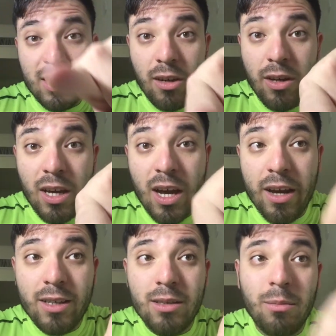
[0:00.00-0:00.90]
going to tell you
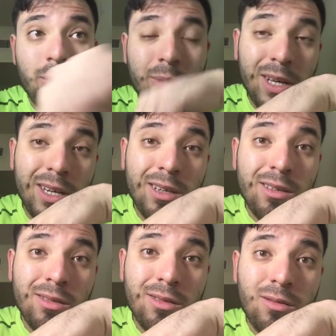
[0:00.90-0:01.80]
guys, but
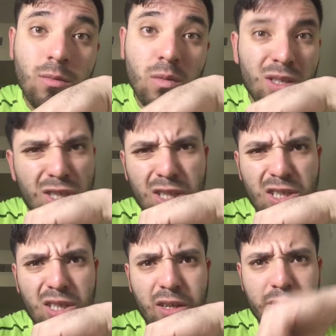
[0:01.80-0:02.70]
let's change
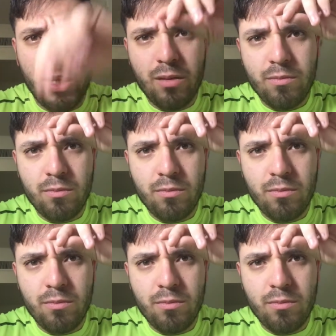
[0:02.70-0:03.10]
the scenery.